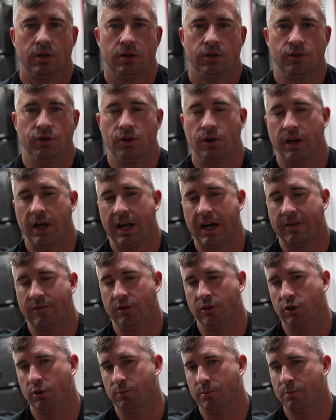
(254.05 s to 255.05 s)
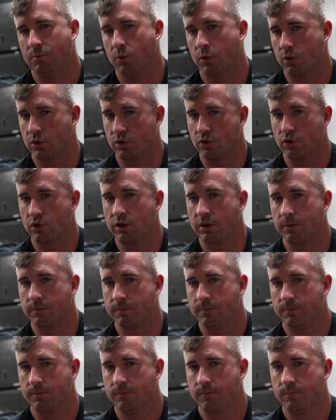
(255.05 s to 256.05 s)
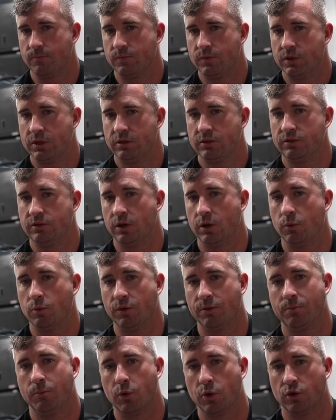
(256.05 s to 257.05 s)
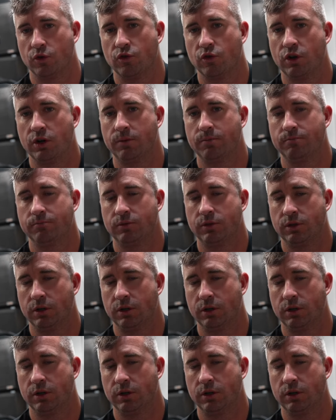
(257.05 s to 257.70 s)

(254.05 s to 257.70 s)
you to have a little bit more grip. So with more grip